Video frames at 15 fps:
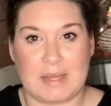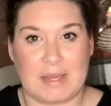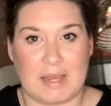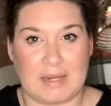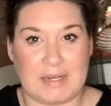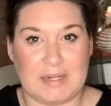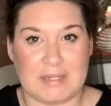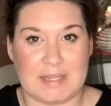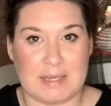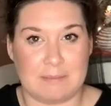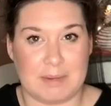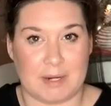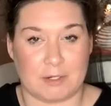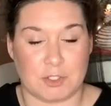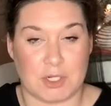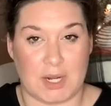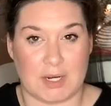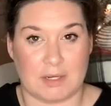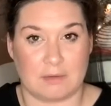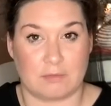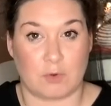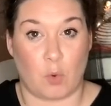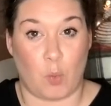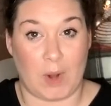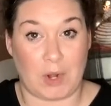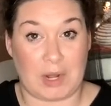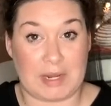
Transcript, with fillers: I need to keep better track of where I